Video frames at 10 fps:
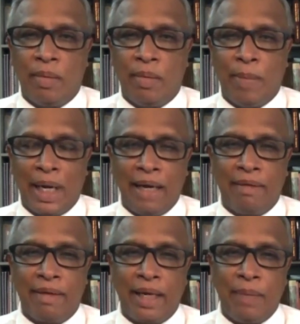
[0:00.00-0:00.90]

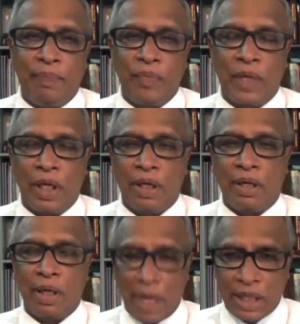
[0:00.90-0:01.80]
mandatory
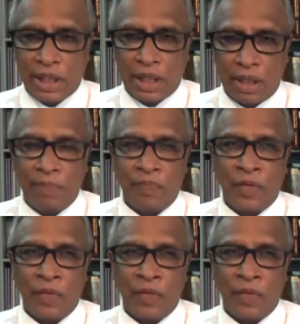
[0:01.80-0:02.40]
cremation,